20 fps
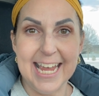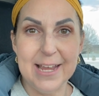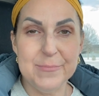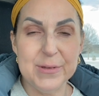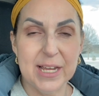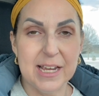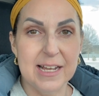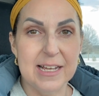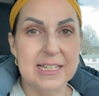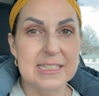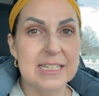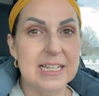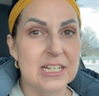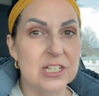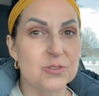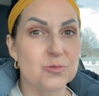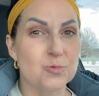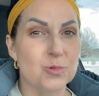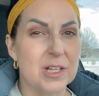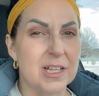because it
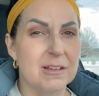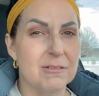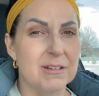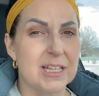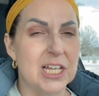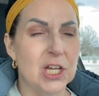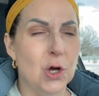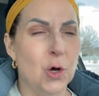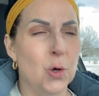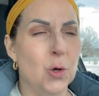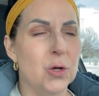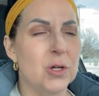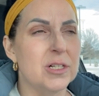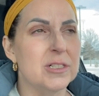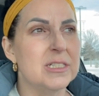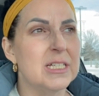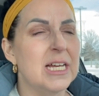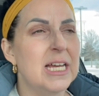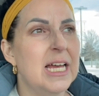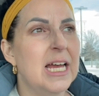is really, really cold.